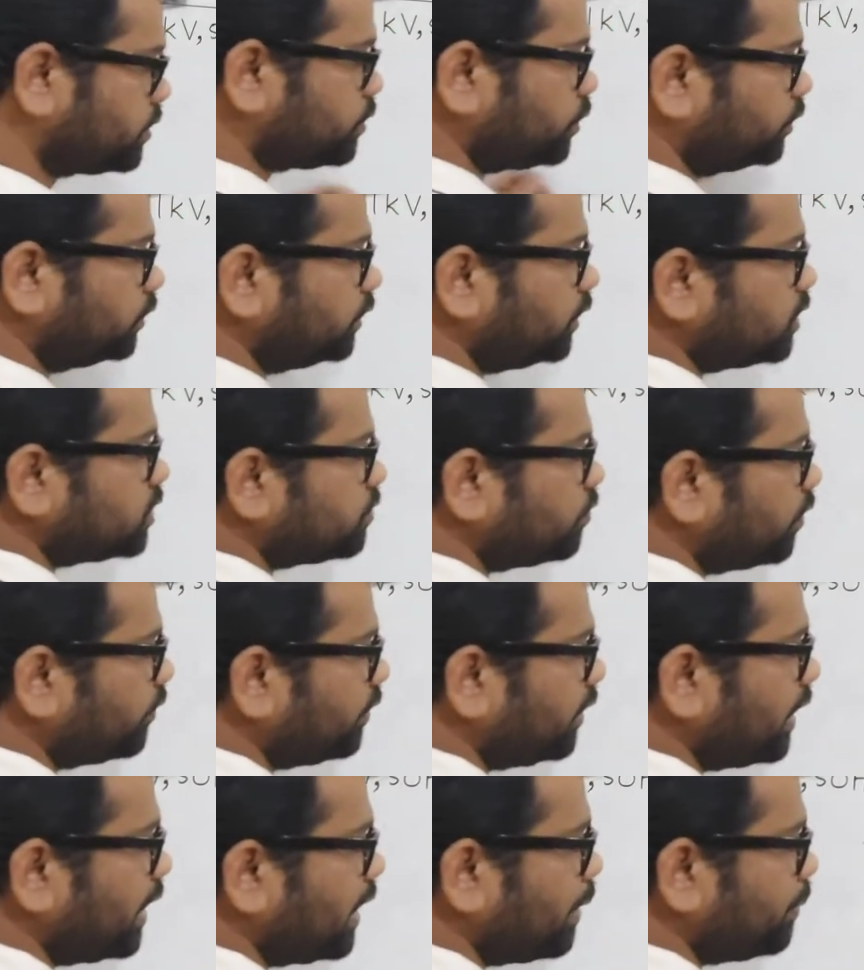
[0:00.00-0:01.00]
So that also what
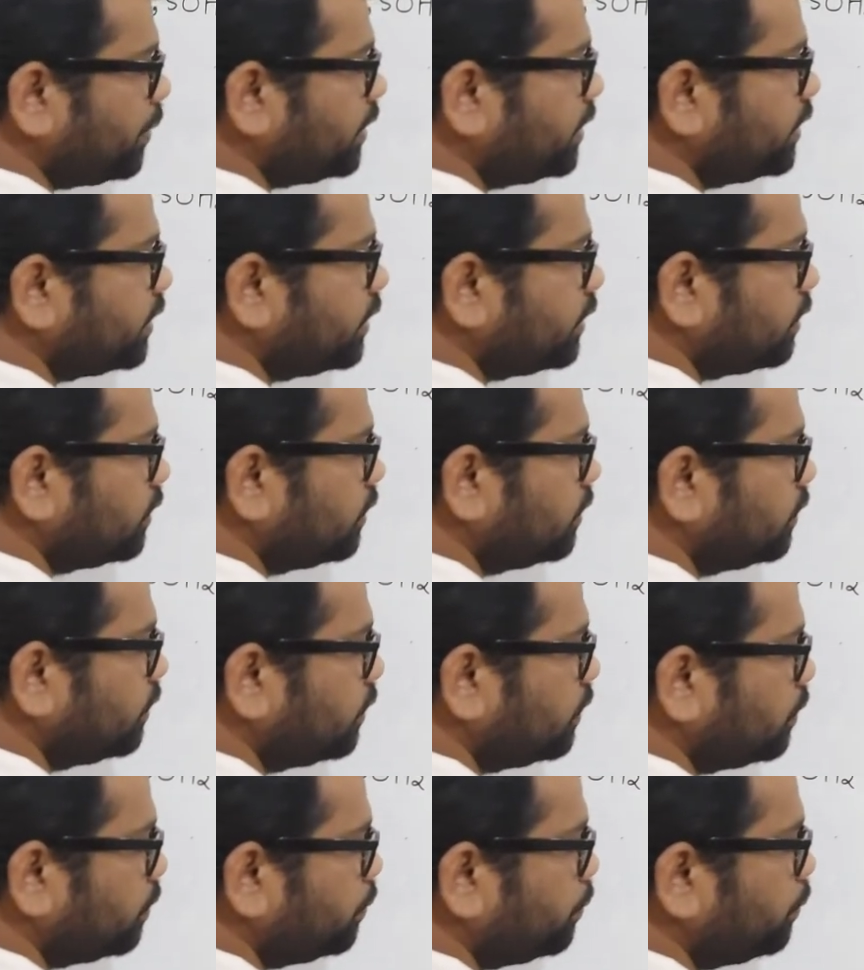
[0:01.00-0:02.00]
will happen here?
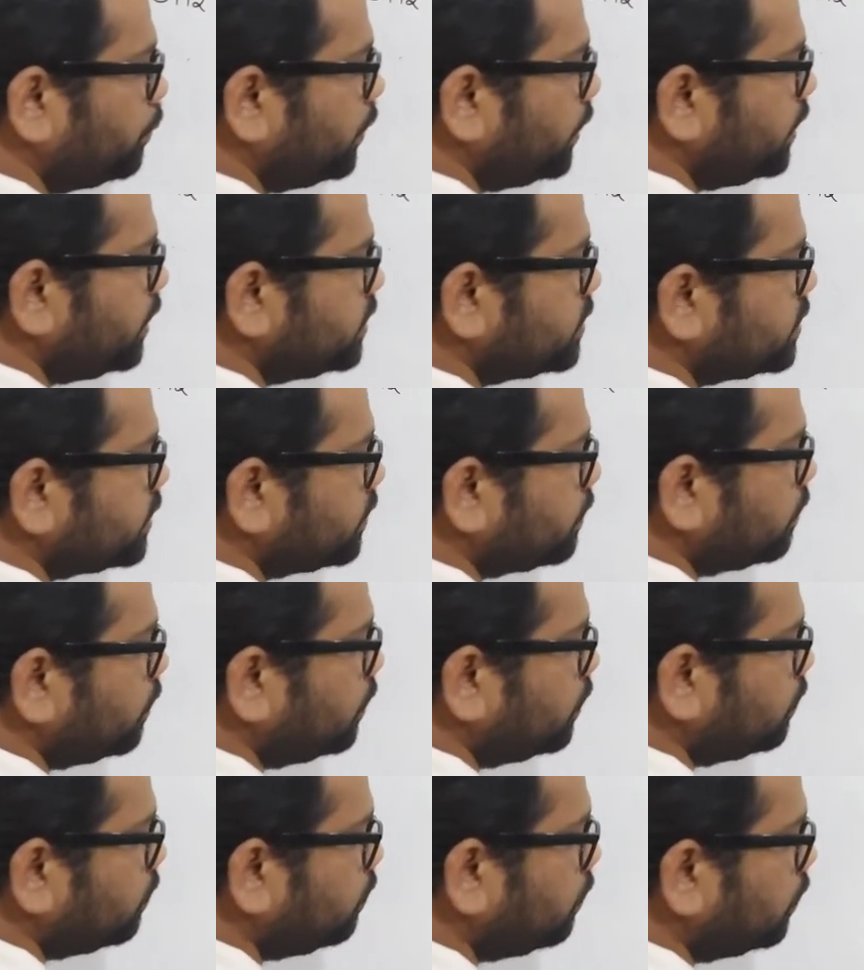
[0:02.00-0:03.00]
P is
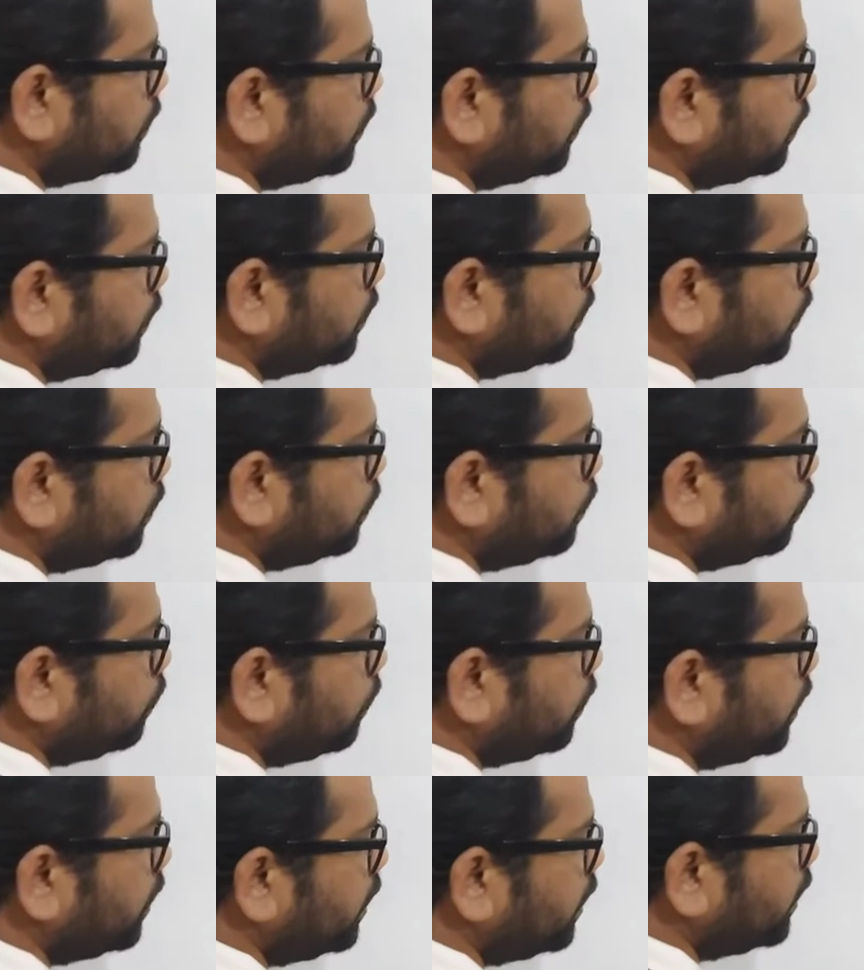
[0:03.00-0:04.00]
equal to
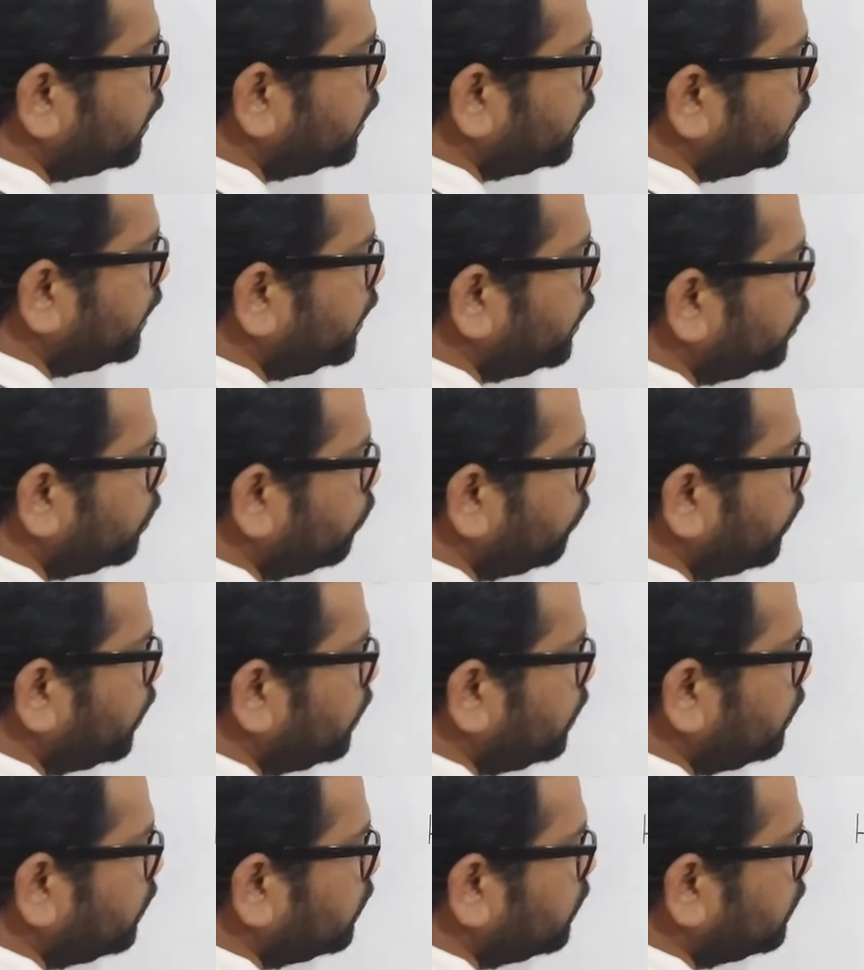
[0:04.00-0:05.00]
200 into
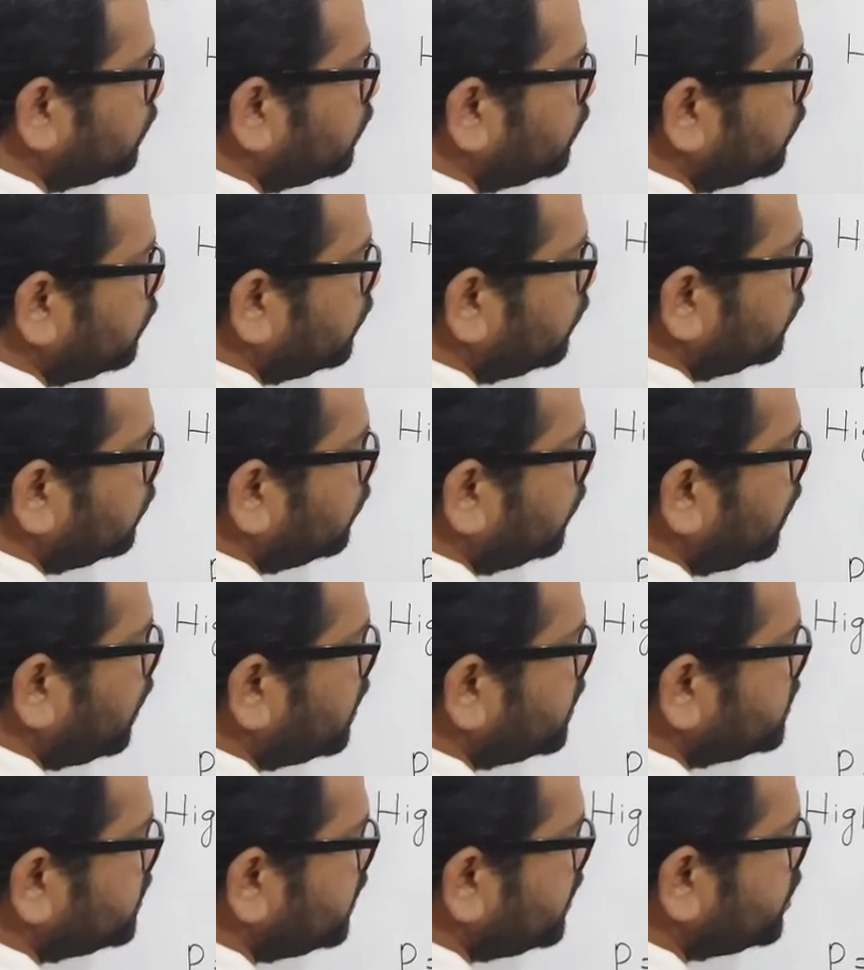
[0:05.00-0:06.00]
1.
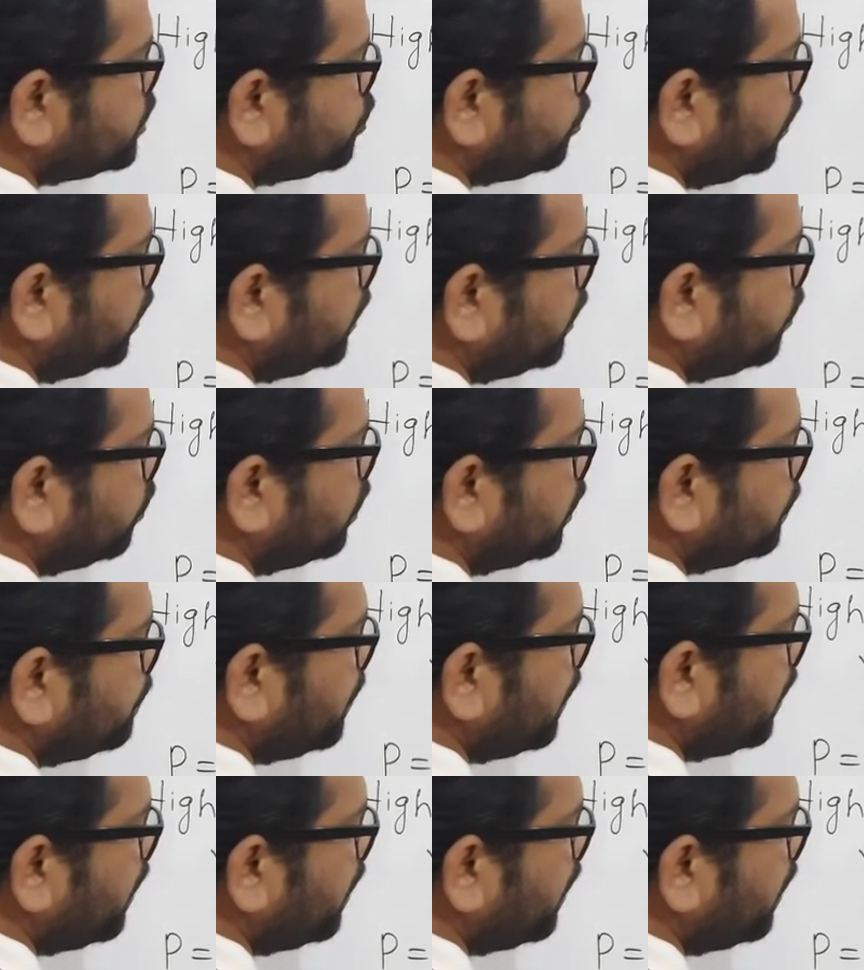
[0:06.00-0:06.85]
Answer is 200 only.